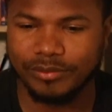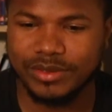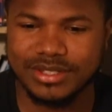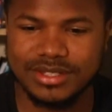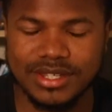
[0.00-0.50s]

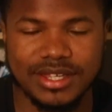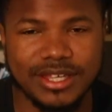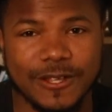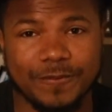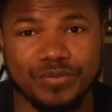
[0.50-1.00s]
we
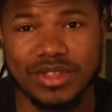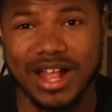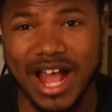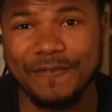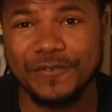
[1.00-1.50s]
see,
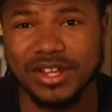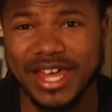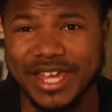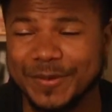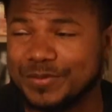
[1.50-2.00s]
I feel
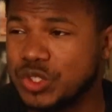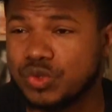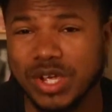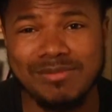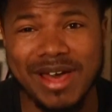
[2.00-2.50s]
like
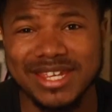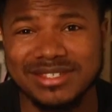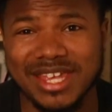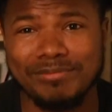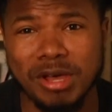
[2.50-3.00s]
Dre might
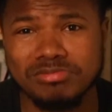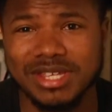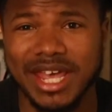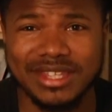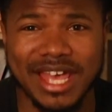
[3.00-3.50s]
step up and
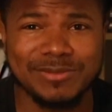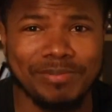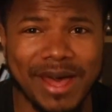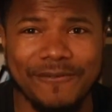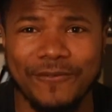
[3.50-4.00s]
take that
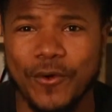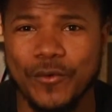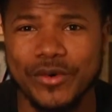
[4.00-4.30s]
spot for him.